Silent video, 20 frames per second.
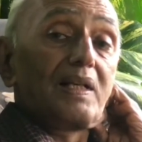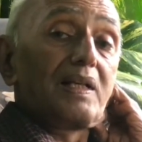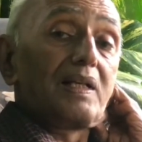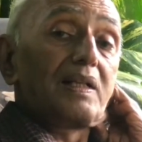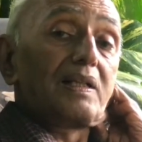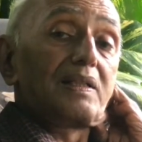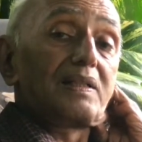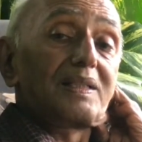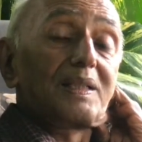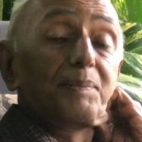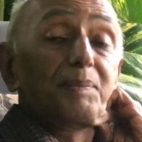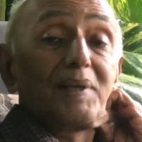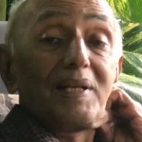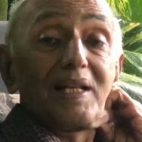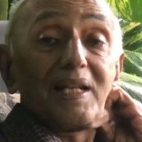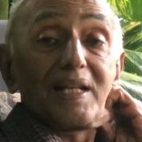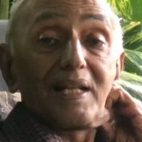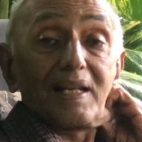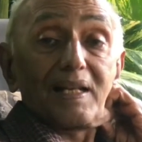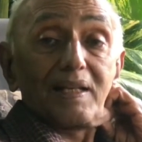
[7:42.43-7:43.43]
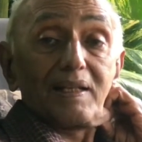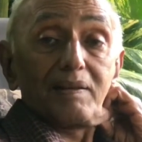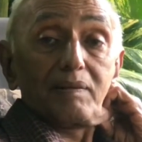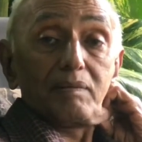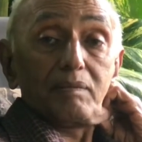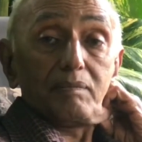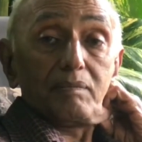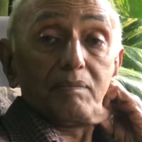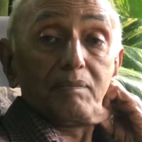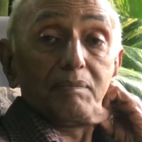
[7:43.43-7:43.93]
similar
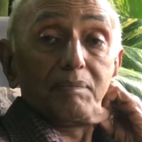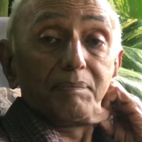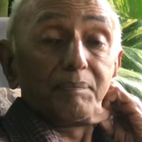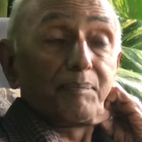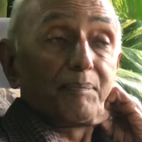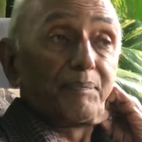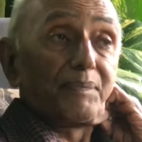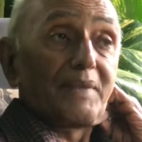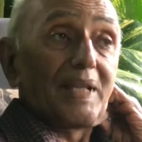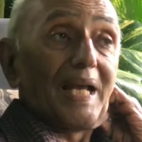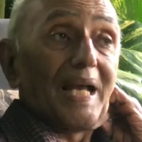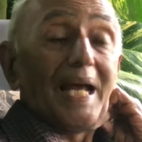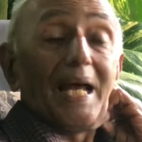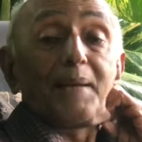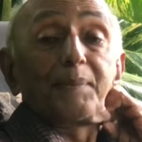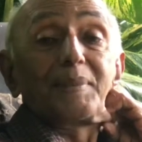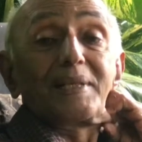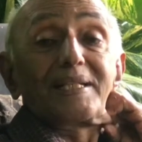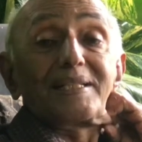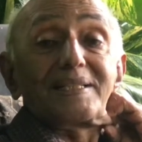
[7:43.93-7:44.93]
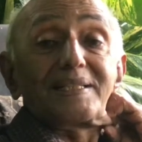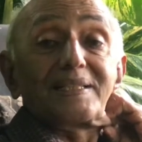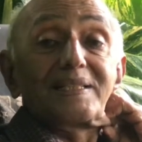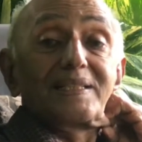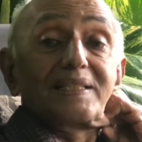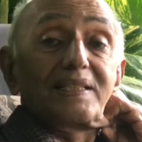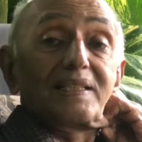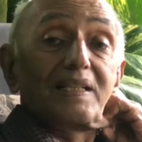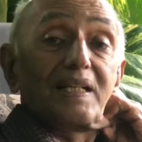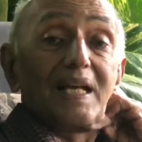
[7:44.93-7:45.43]
habits,
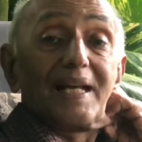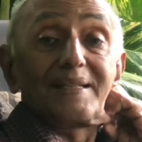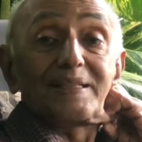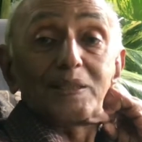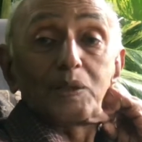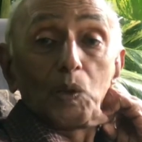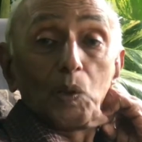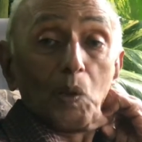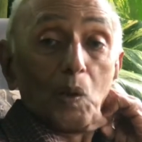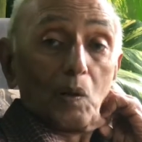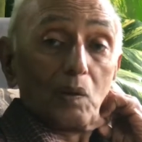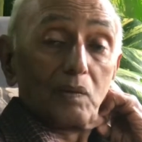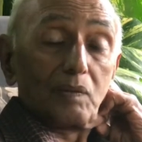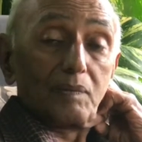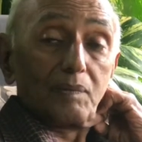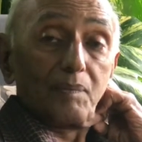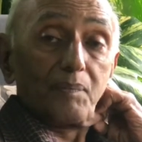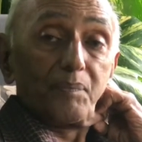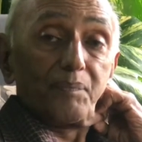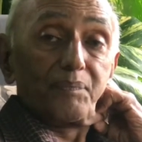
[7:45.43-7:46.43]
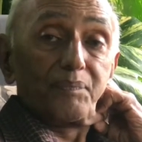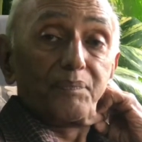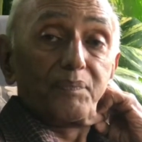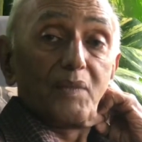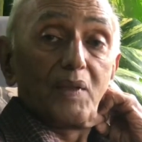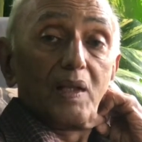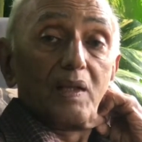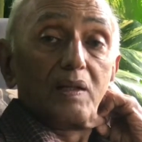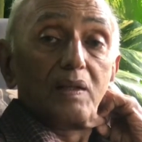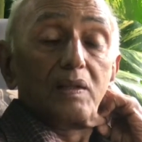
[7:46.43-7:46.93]
and so on.
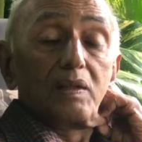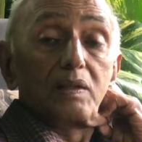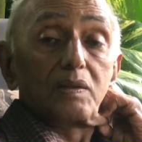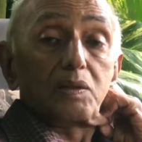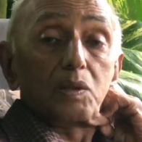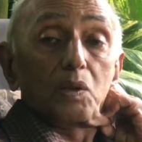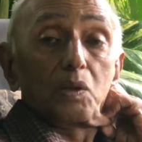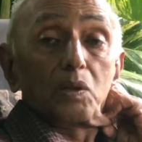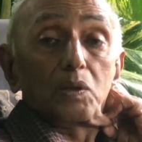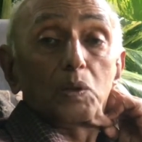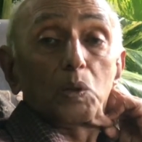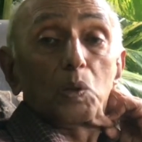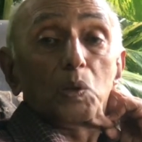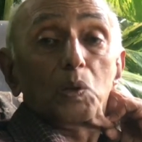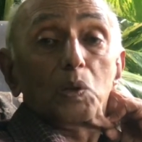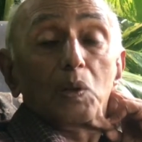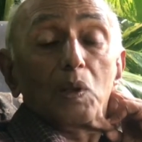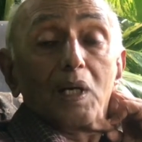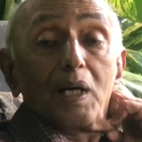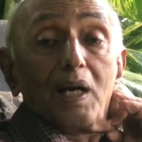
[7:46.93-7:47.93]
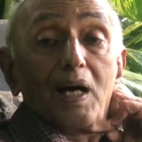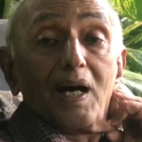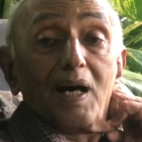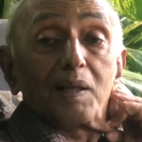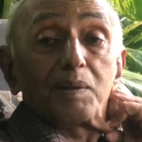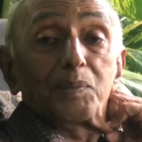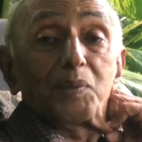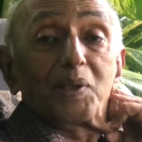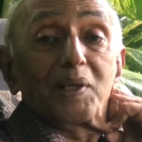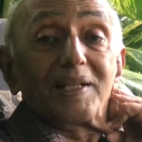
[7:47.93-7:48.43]
So through
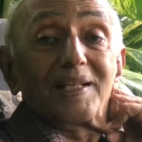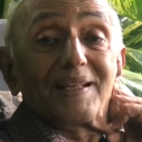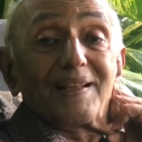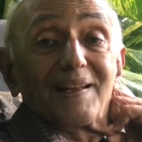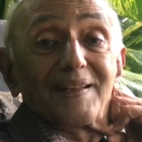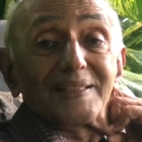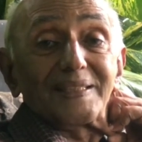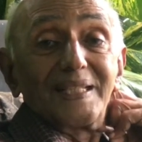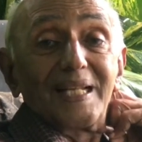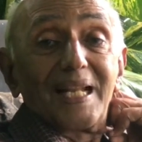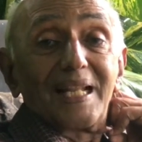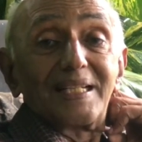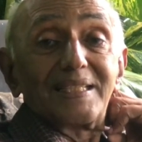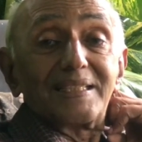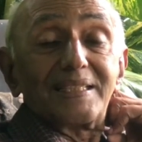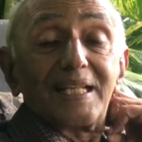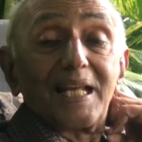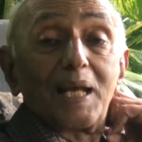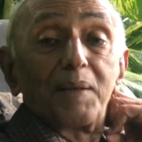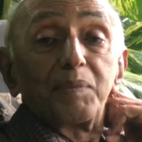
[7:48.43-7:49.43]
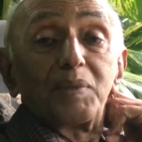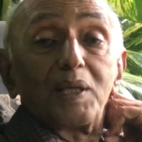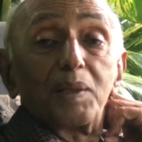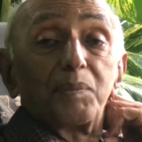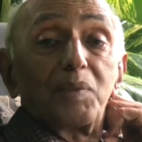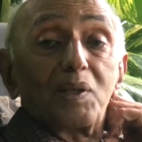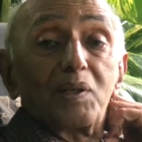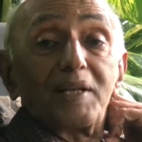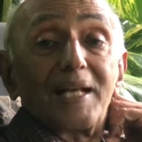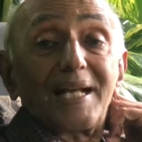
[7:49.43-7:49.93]
harmonic resonance, I am
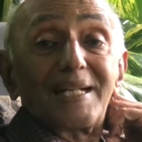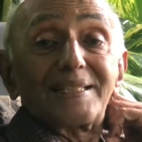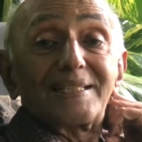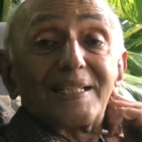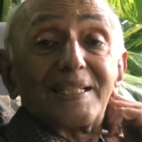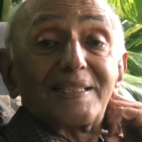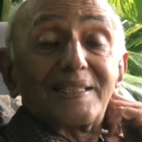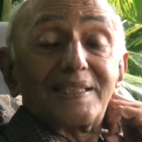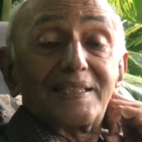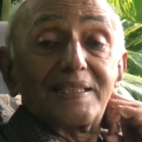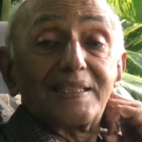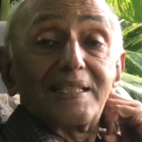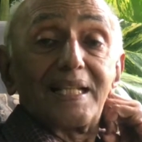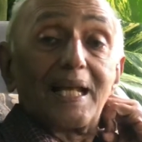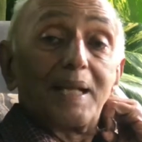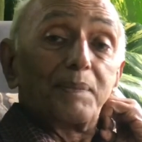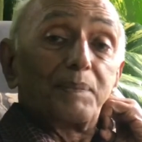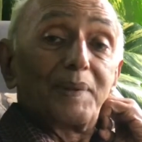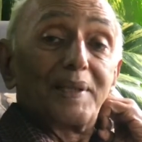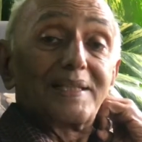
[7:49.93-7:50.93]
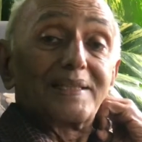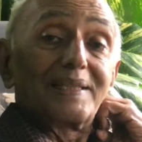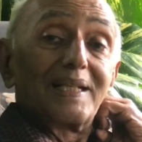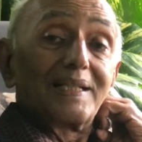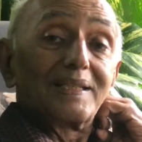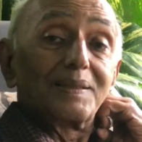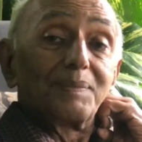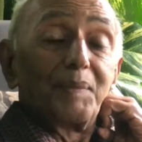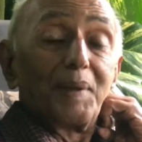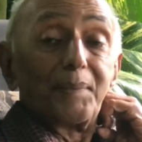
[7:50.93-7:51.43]
able to access that
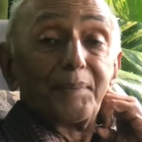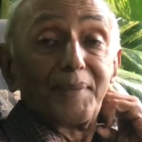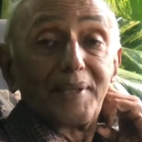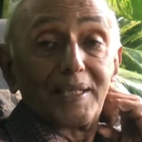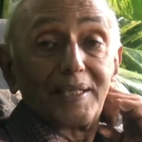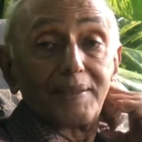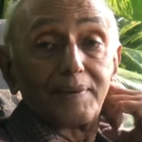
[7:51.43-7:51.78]
person's memory.